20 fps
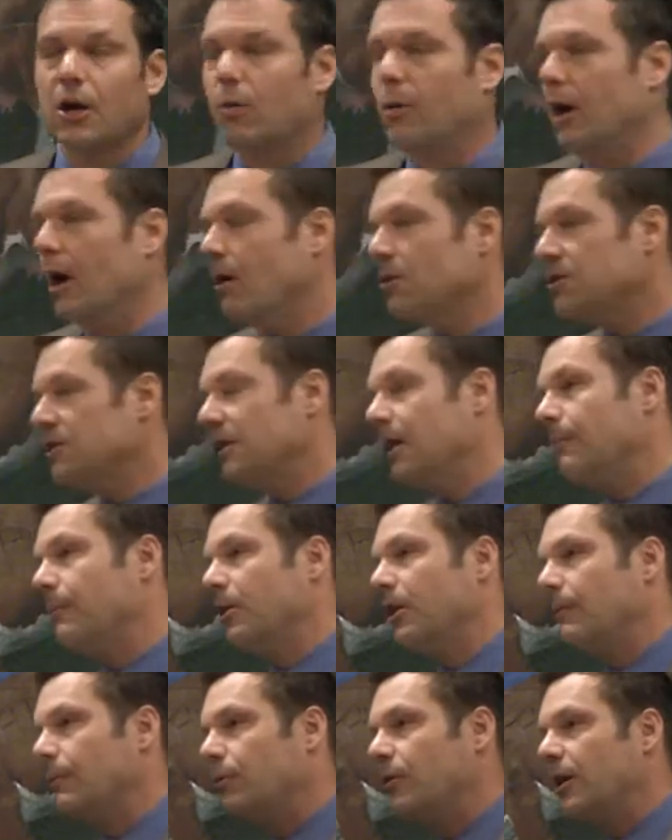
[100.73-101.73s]
We always think
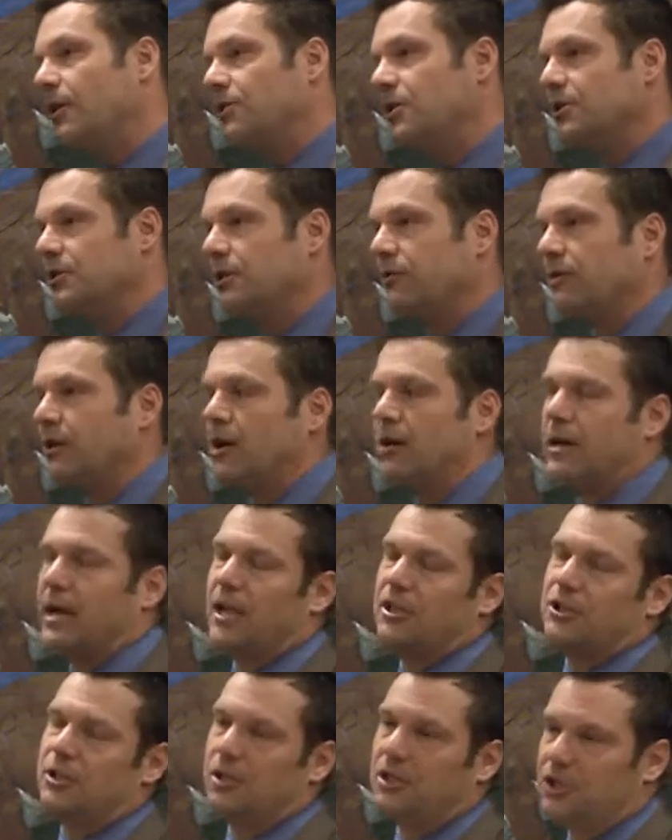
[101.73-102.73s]
about immigration as a
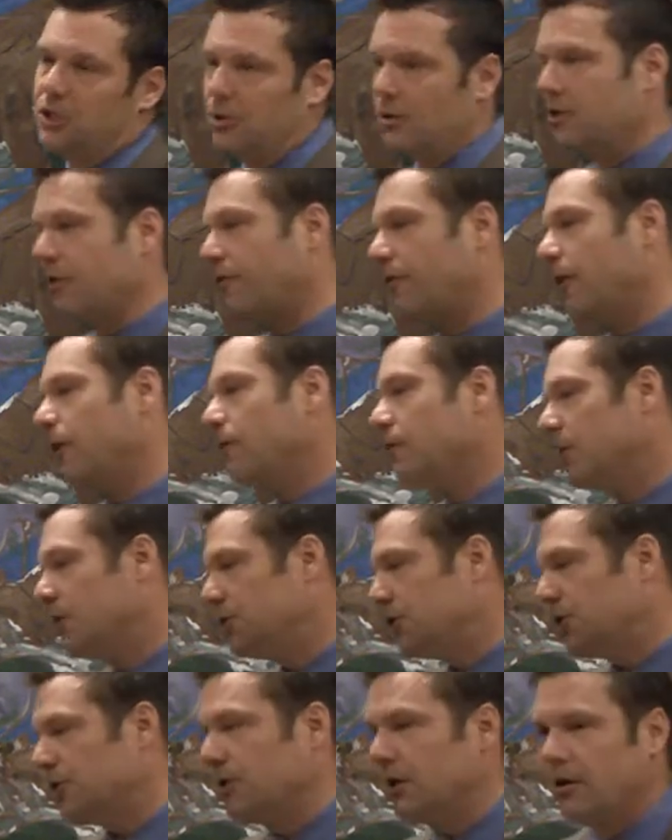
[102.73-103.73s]
national issue. It's a federal
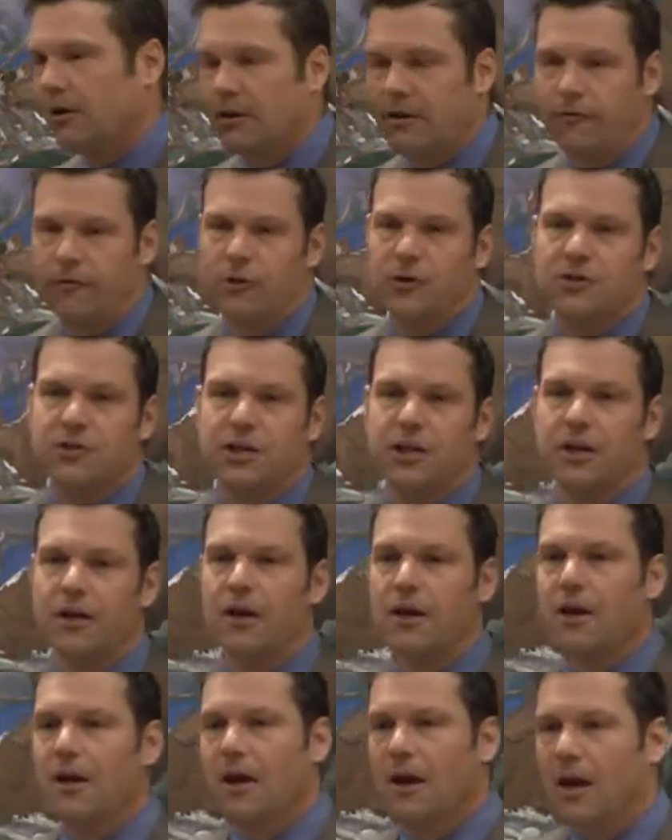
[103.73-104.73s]
issue. You know, the first thing
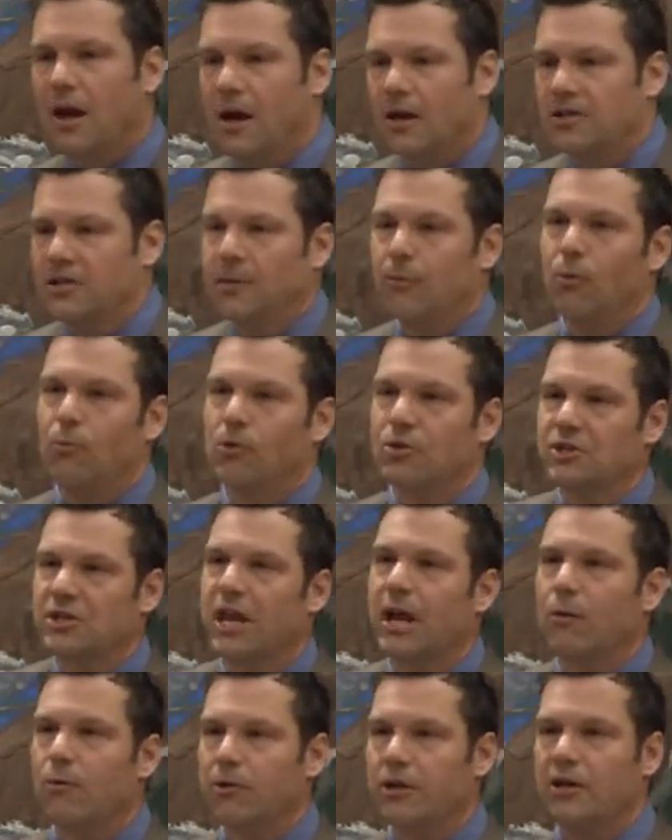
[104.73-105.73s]
someone will
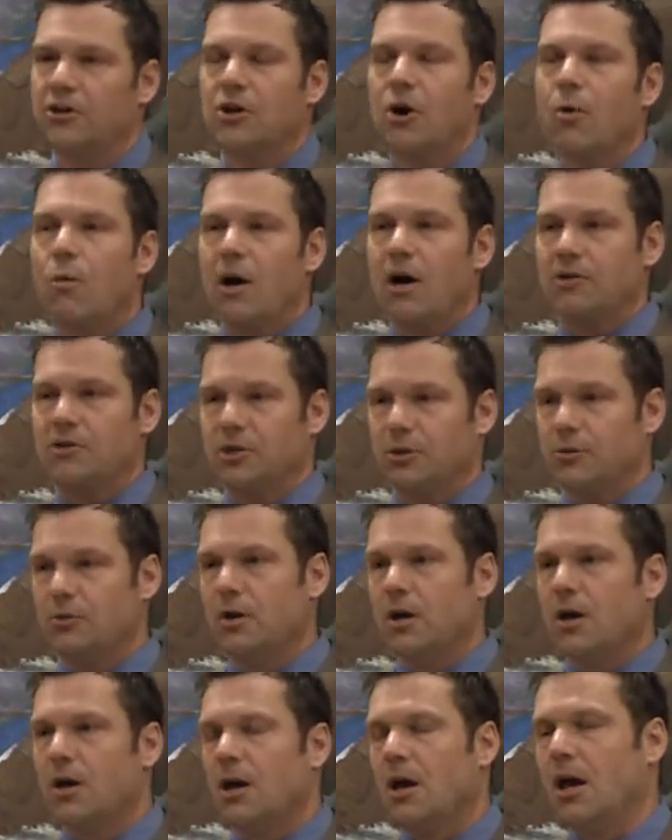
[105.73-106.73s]
say when they don't want
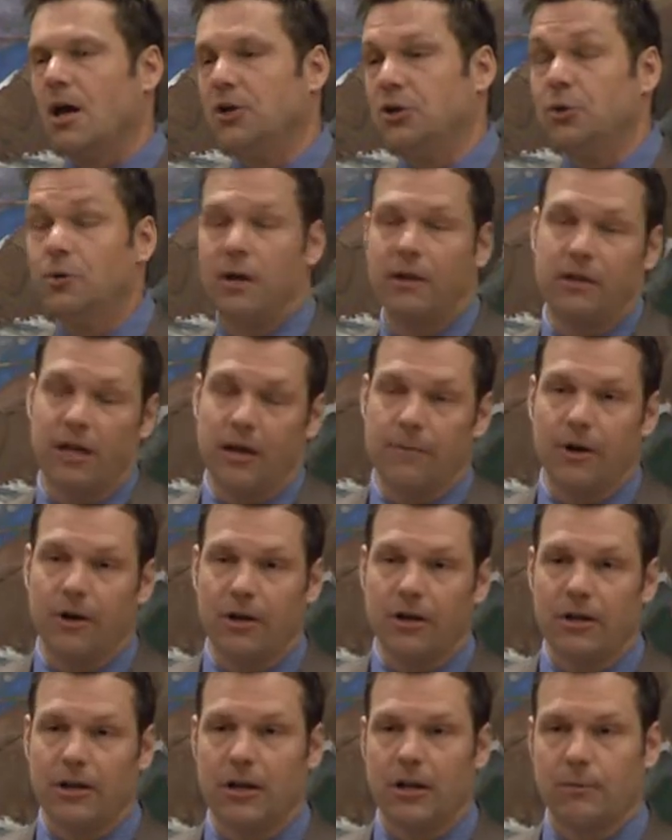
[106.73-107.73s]
to do anything about
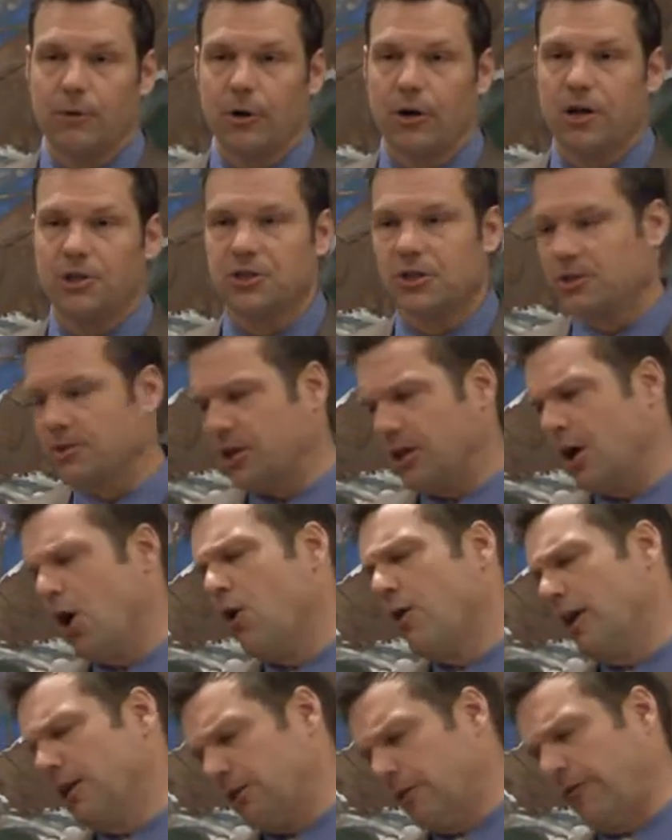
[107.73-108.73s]
illegal immigration, they'll say,
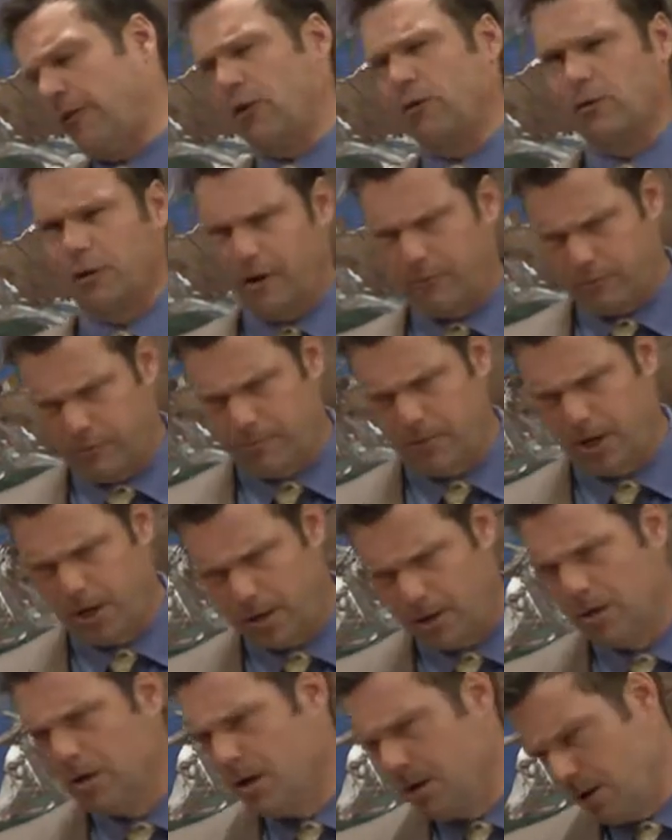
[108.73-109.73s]
"Oh, that's a federal government
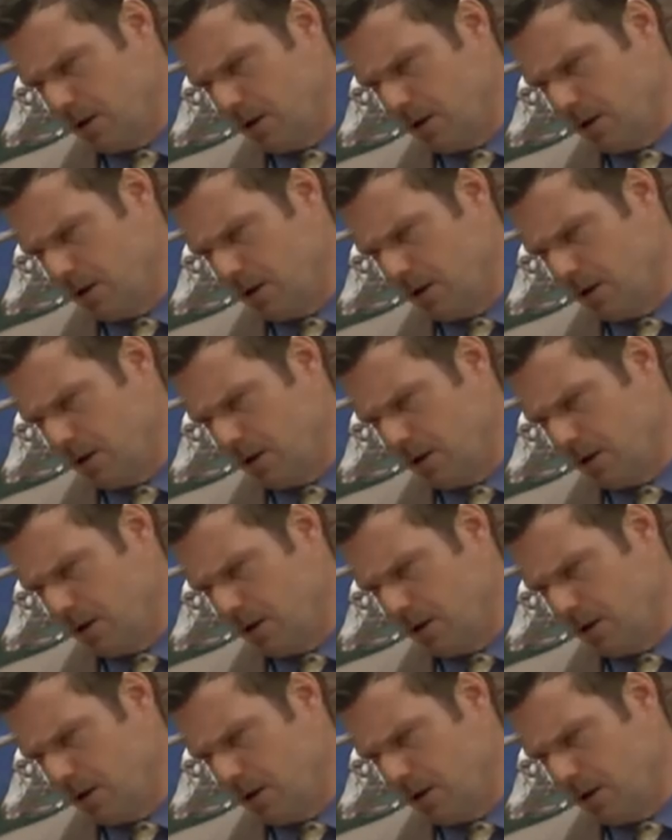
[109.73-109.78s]
matter.